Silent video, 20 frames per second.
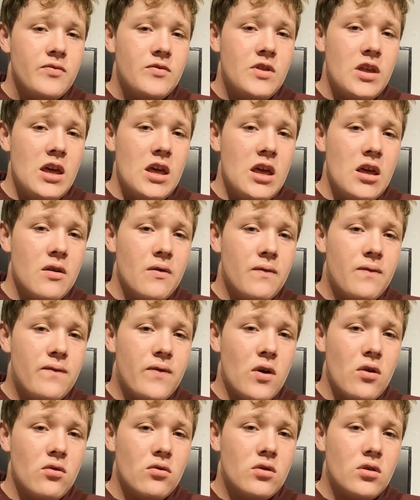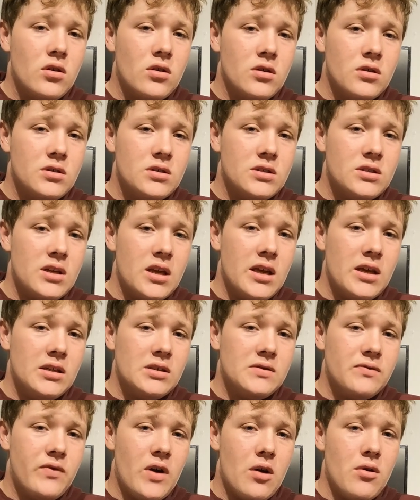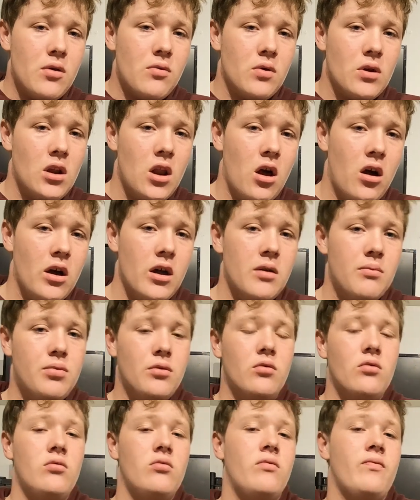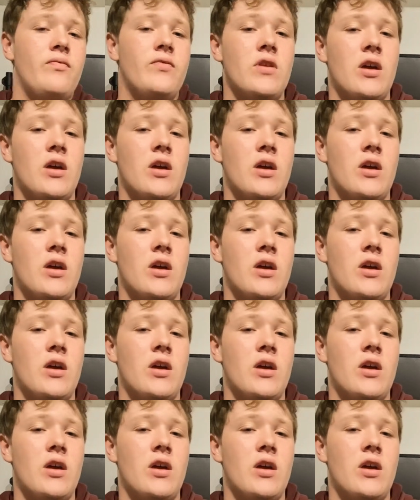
The focus is very reliable,